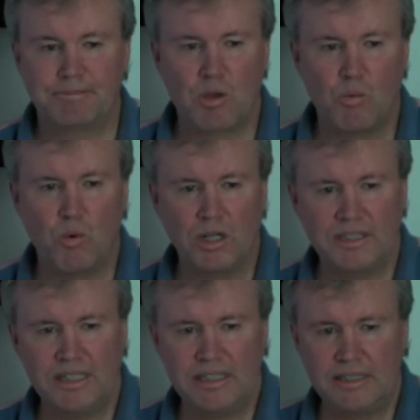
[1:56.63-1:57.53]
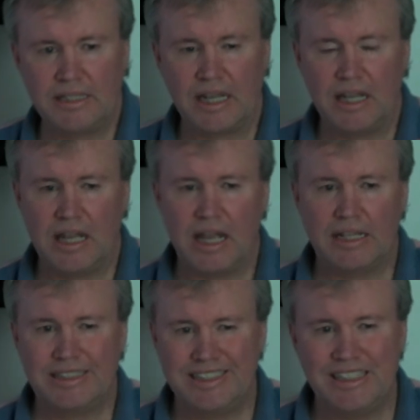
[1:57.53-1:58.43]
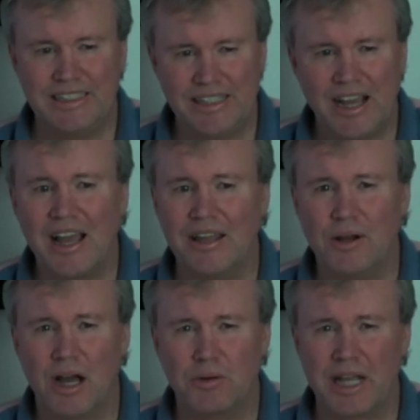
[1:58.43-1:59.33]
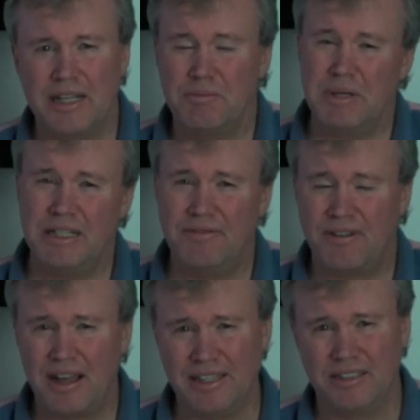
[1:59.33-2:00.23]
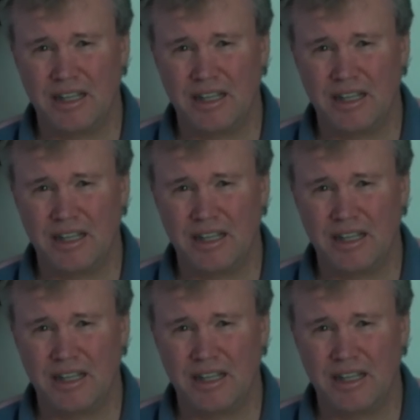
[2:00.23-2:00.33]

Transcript: what is CCI, how can it be defined,